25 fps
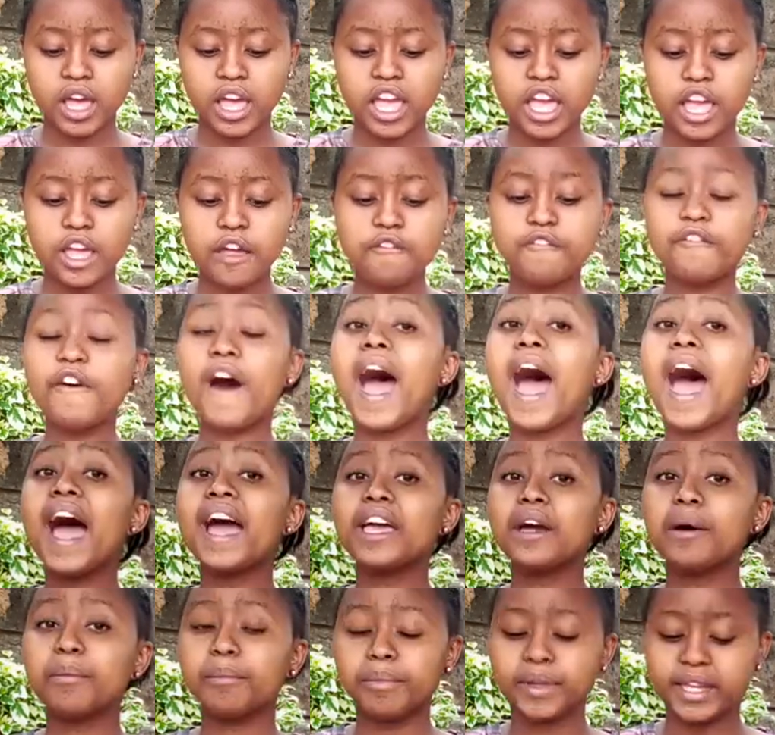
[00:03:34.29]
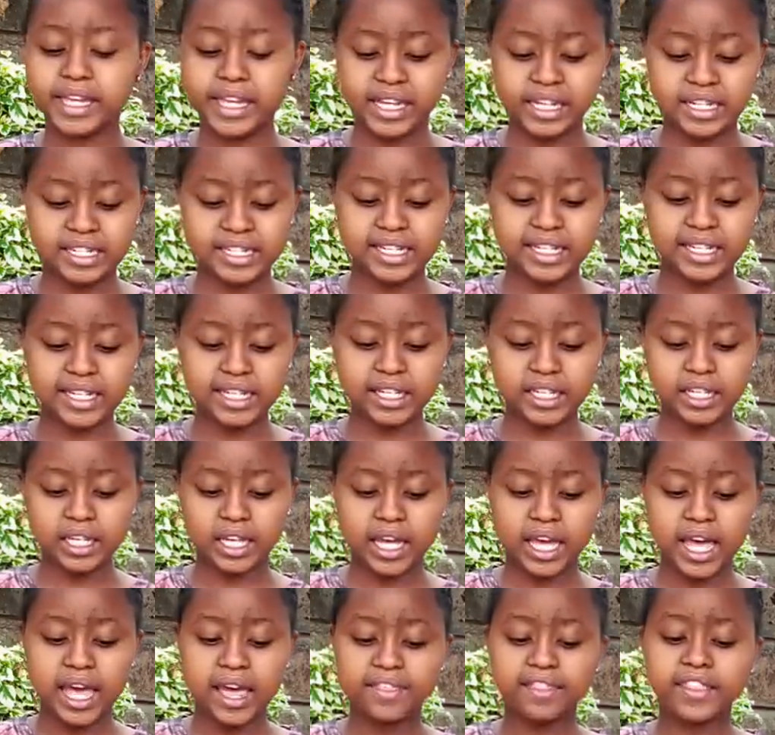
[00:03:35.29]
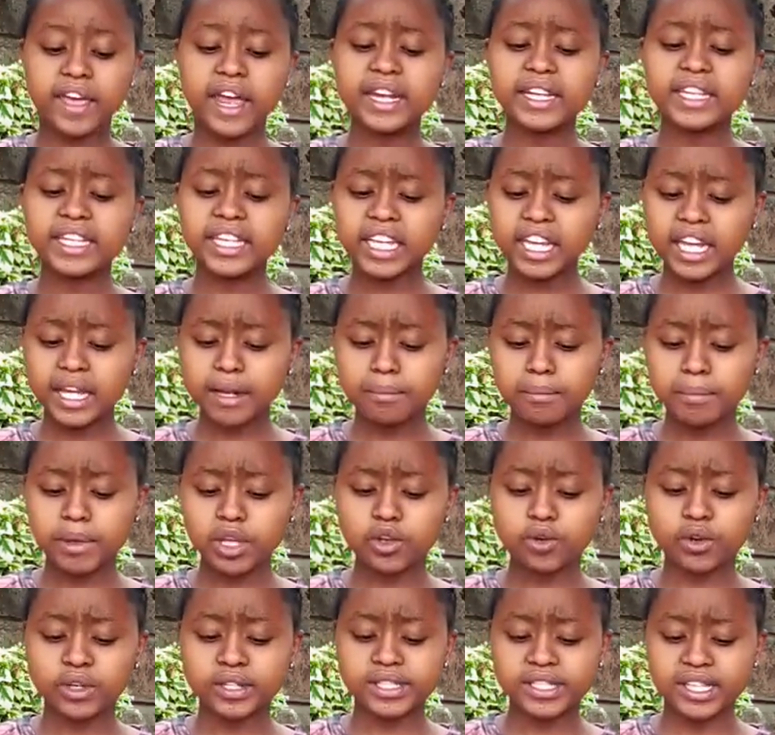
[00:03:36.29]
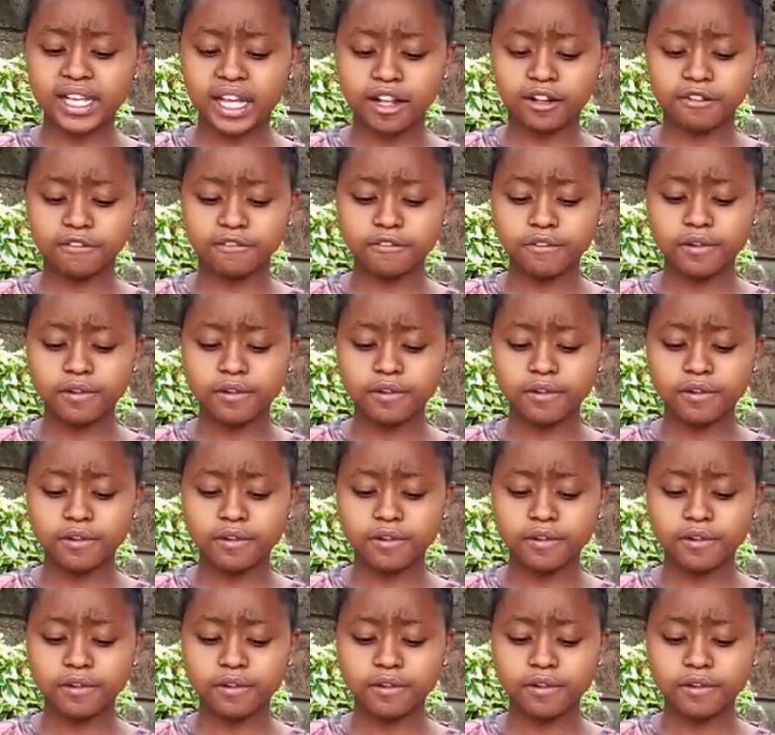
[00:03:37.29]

If I am guilty, then kill me yourself.